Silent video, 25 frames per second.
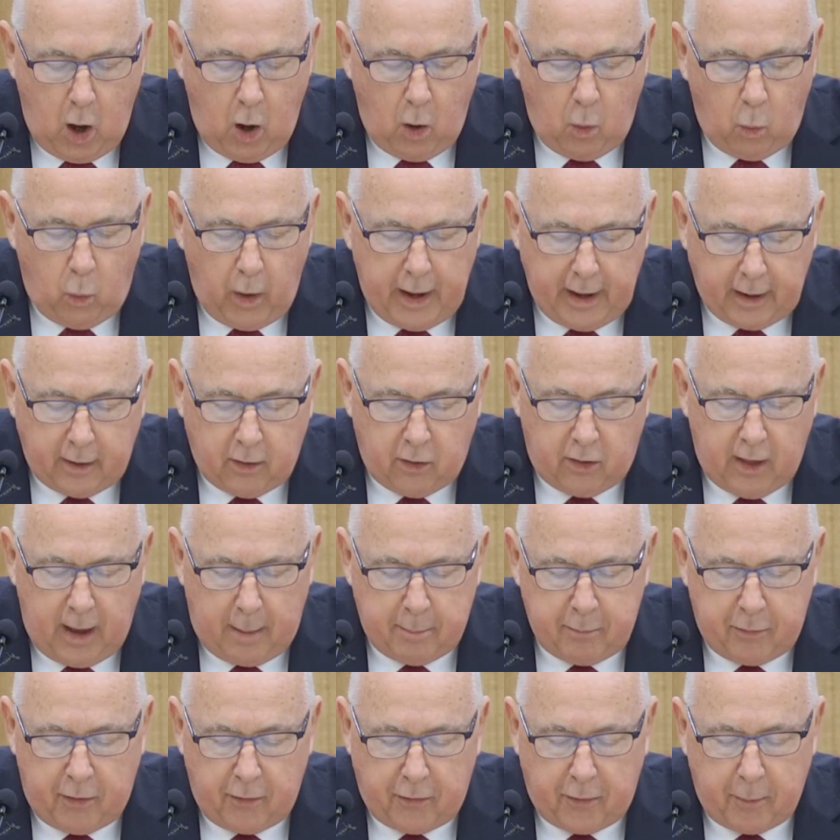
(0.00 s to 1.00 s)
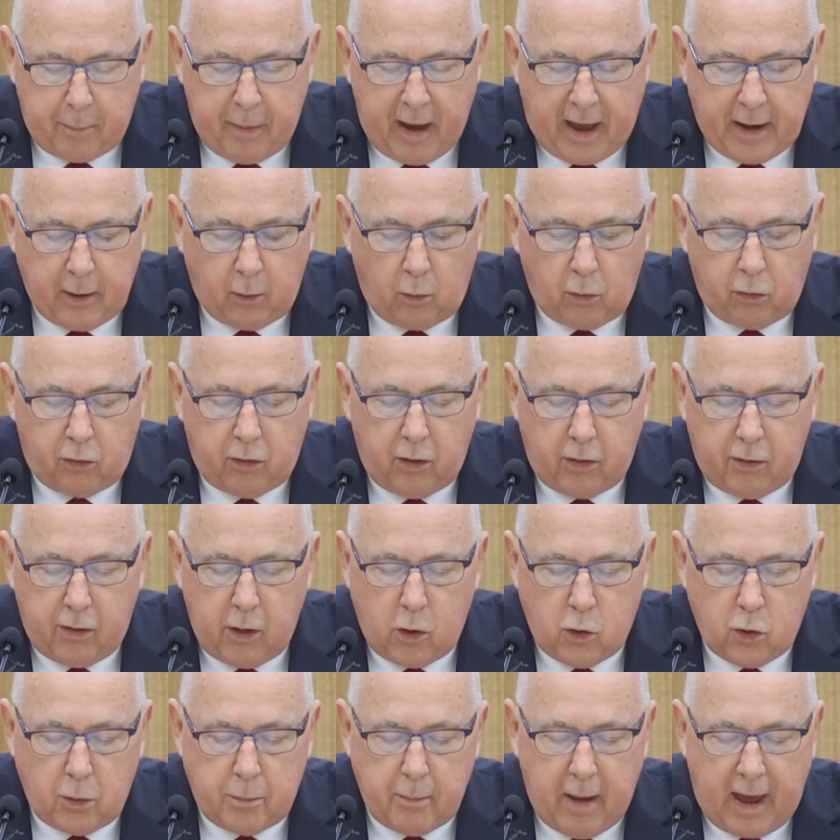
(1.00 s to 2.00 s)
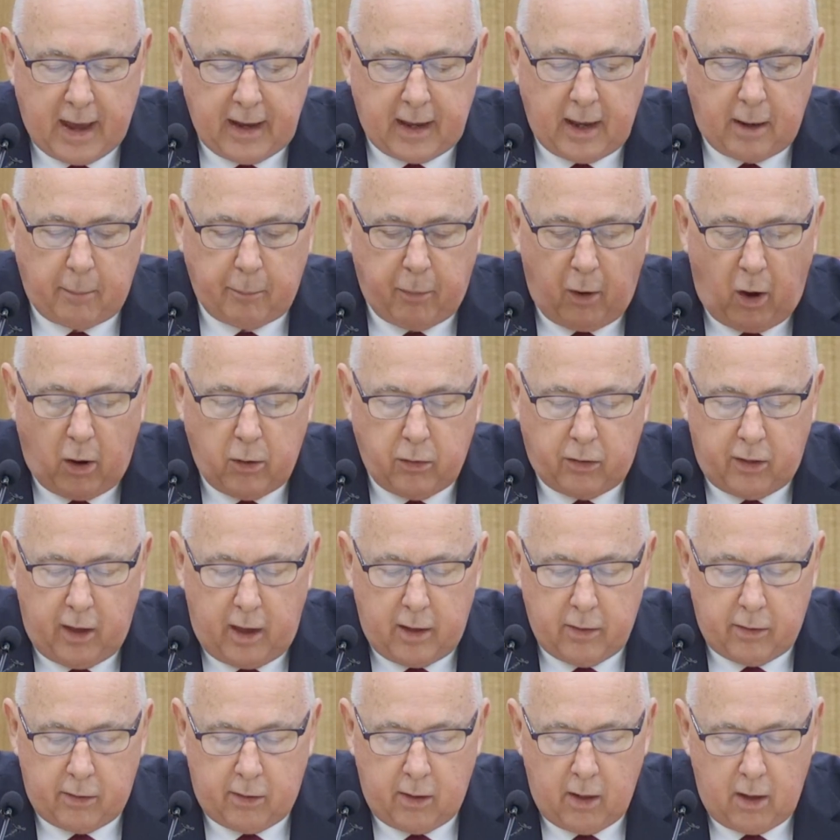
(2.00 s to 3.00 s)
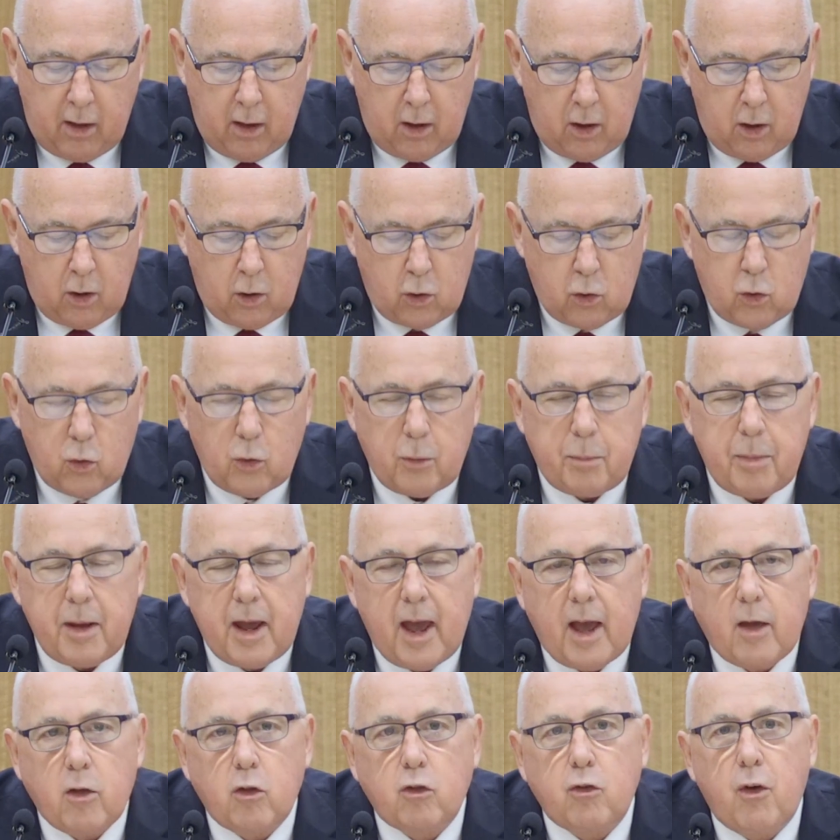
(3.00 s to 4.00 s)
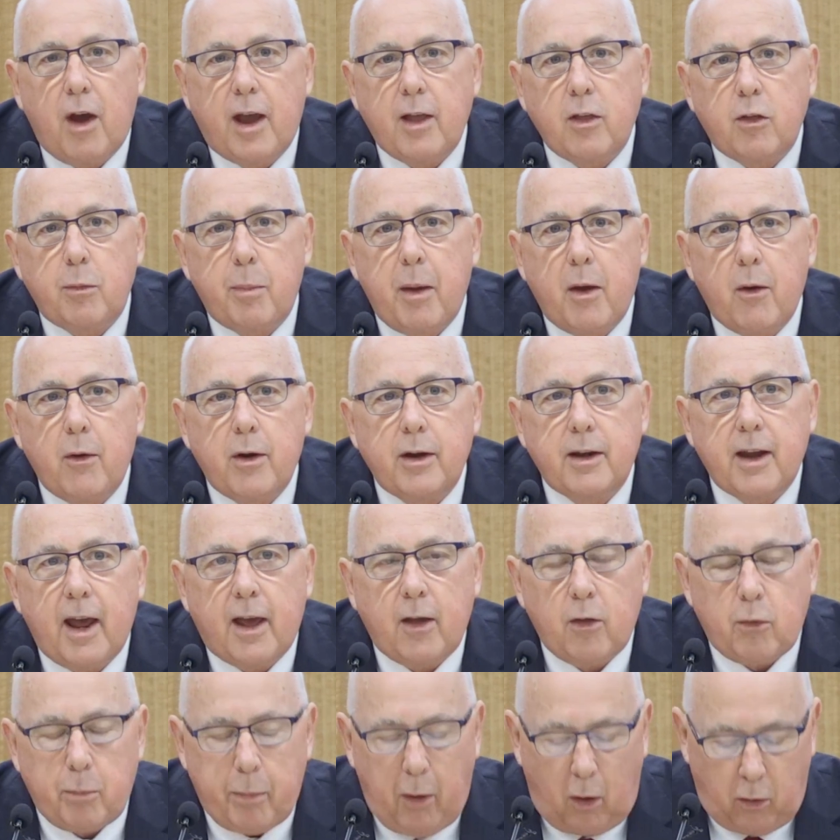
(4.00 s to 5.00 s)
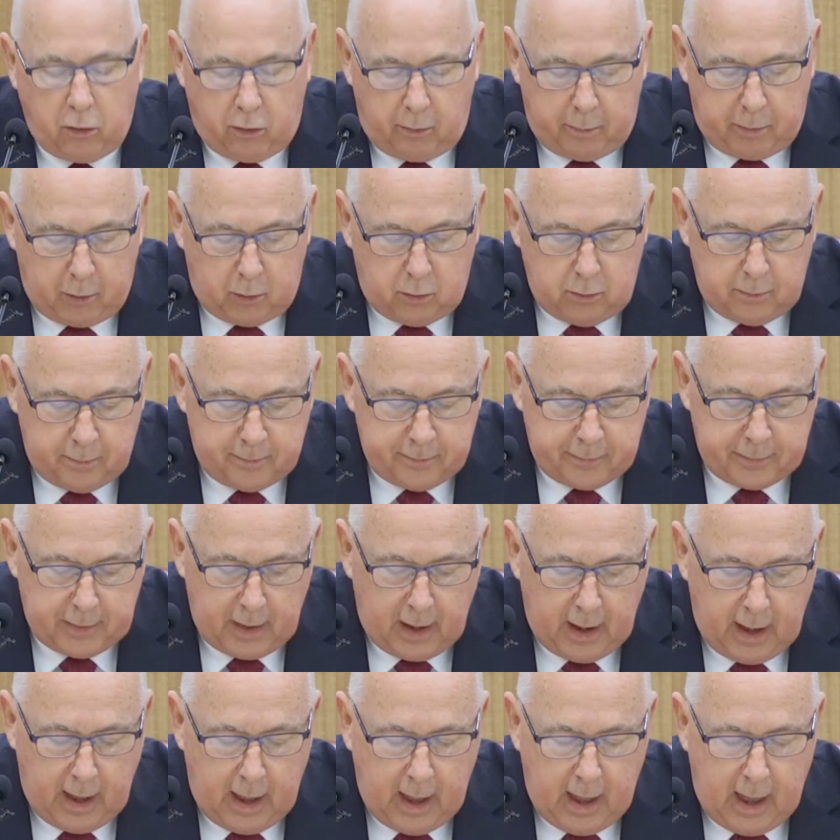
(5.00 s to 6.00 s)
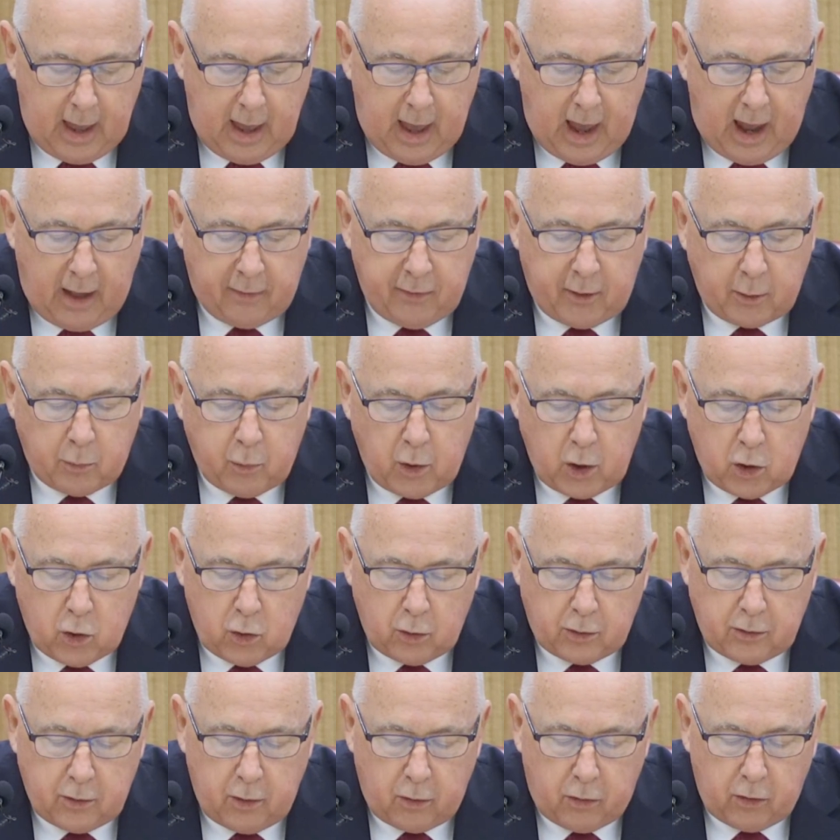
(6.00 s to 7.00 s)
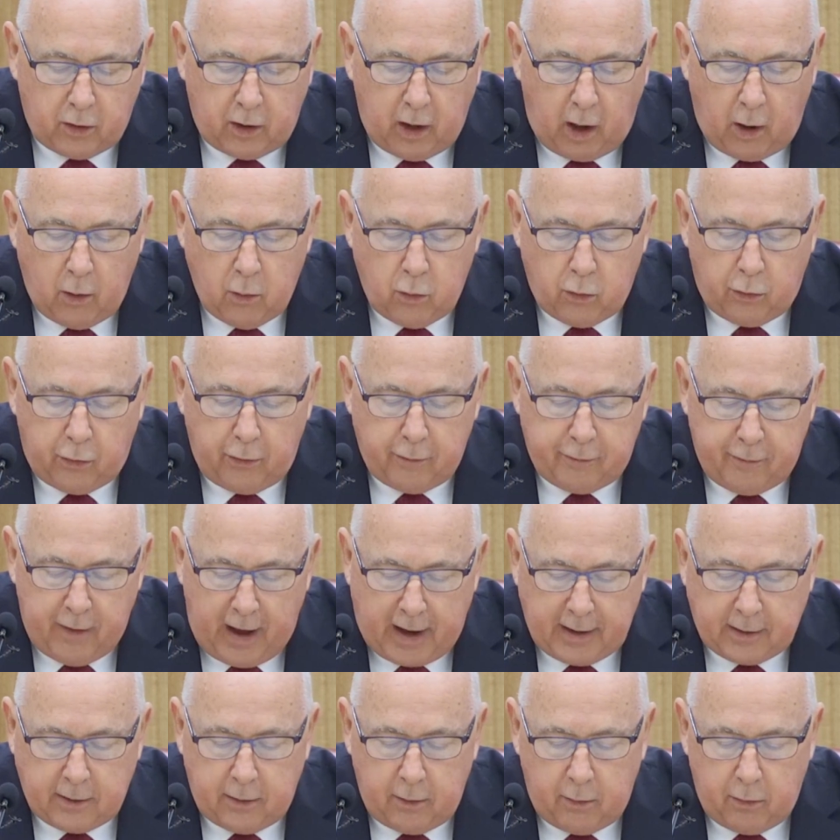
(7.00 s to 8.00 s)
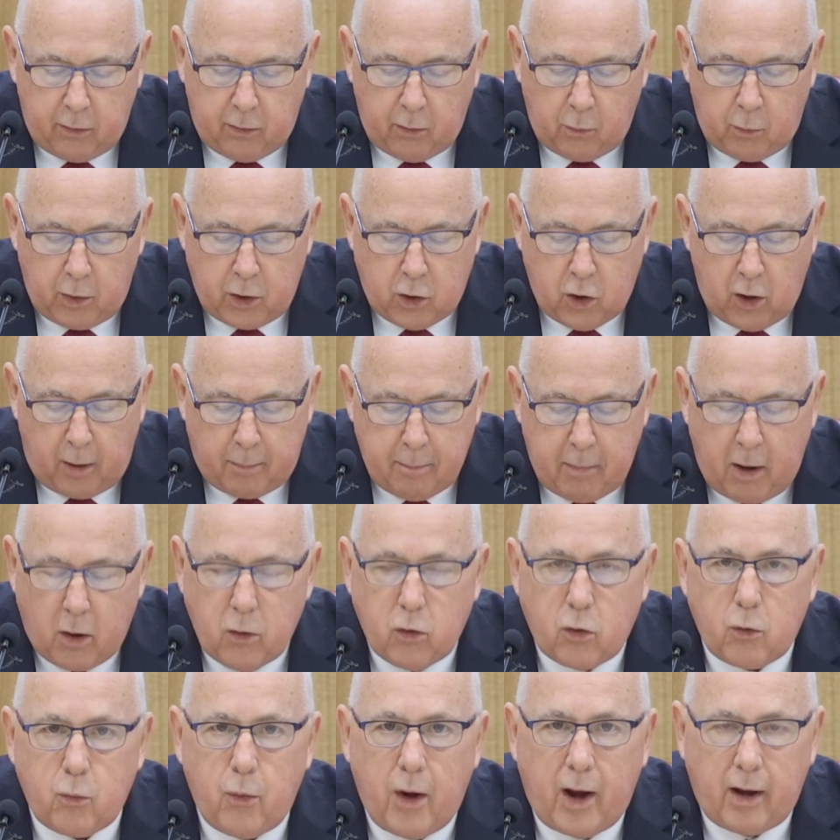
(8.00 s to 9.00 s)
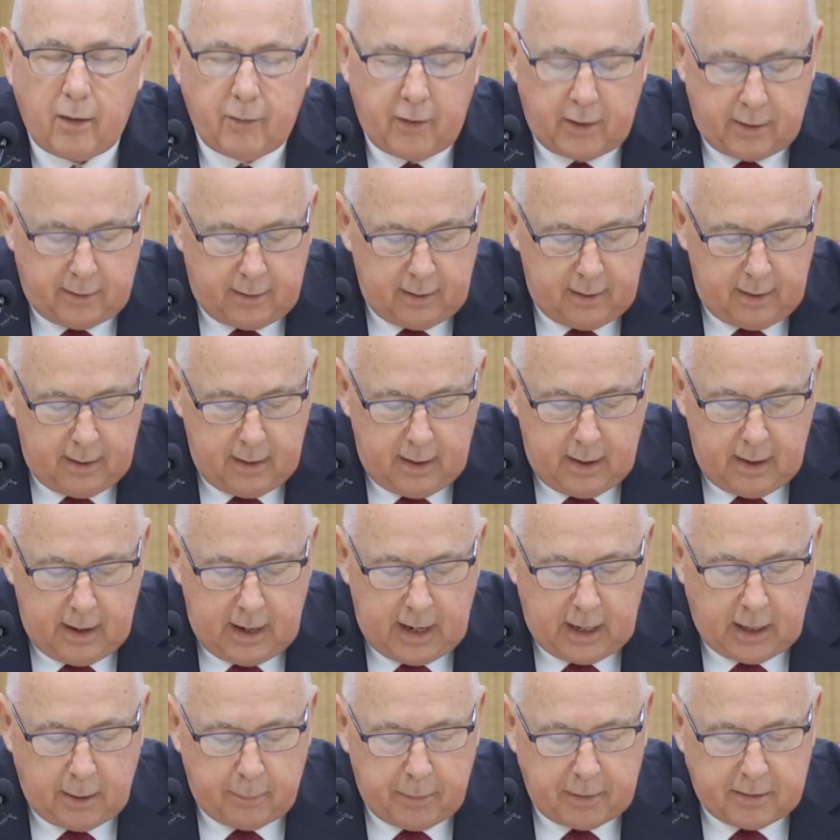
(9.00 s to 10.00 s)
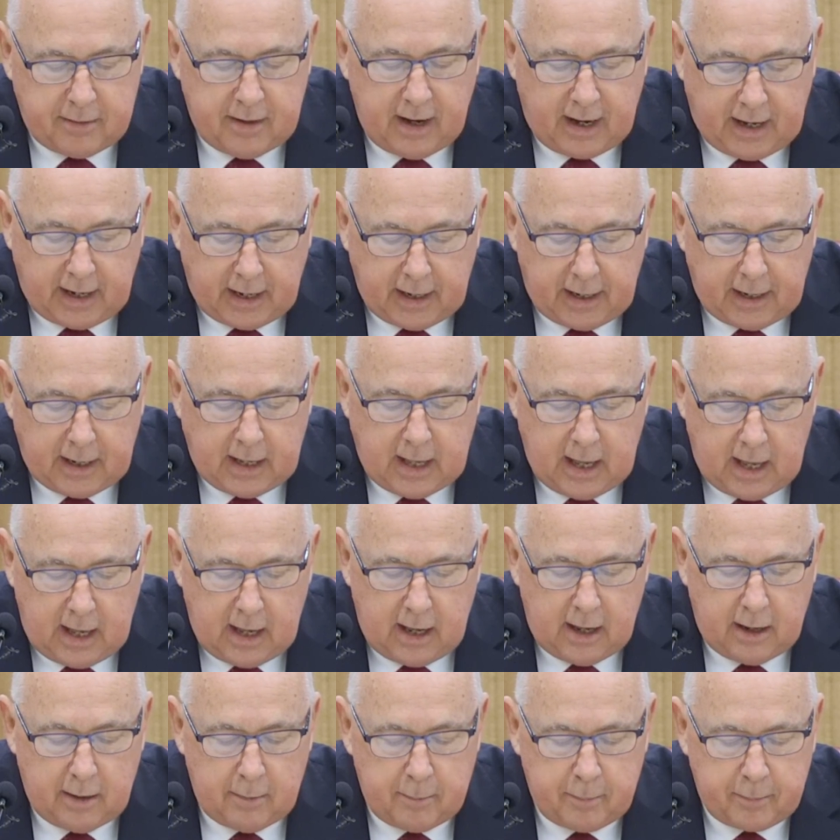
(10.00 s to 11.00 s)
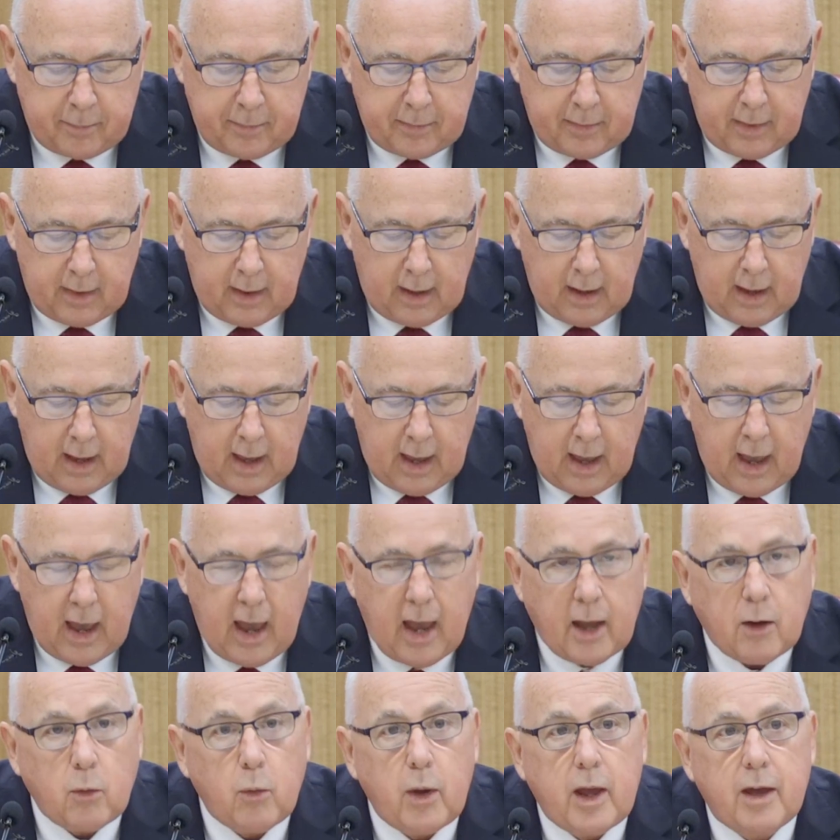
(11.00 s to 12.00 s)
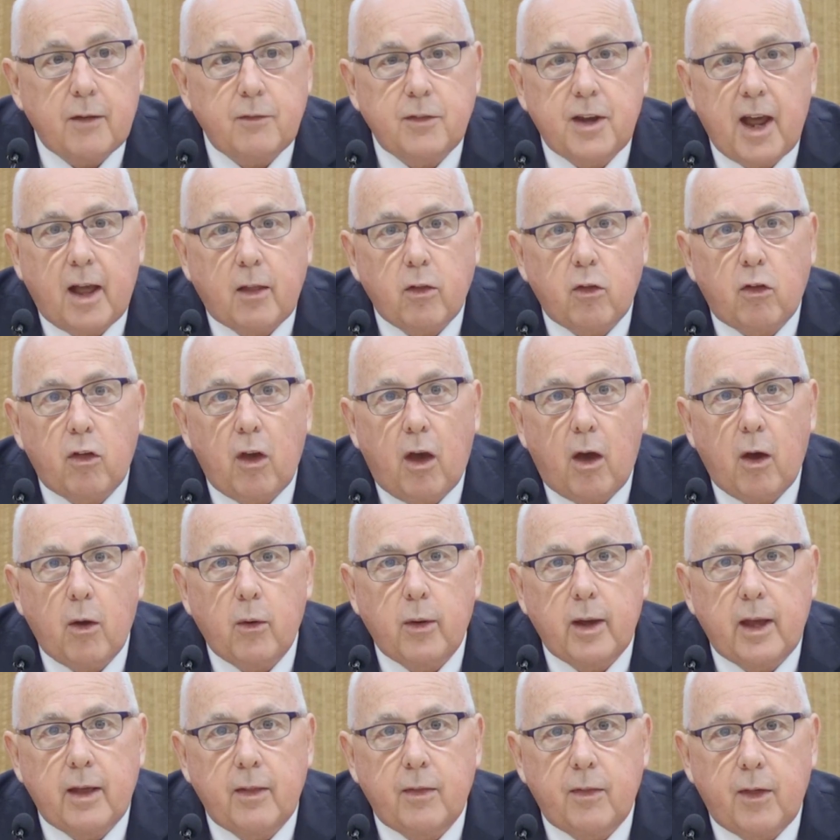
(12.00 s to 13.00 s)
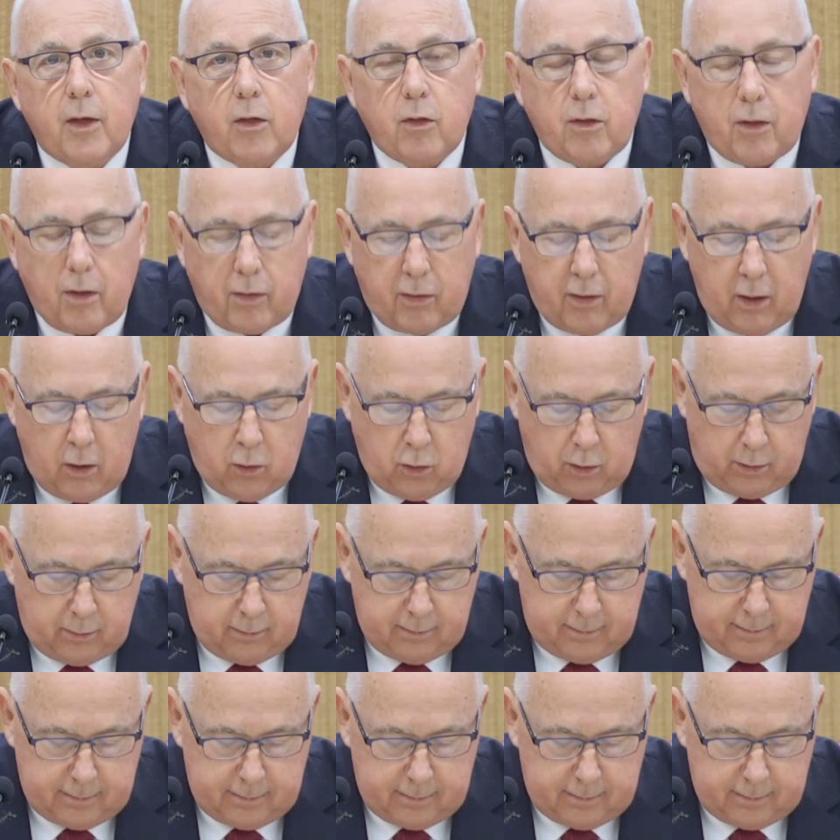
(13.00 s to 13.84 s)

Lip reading: We accept that the panel's decision-making process should be as transparent as possible and that we should disclose the factors which are most relevant in a particular year, and we have done so in this decision.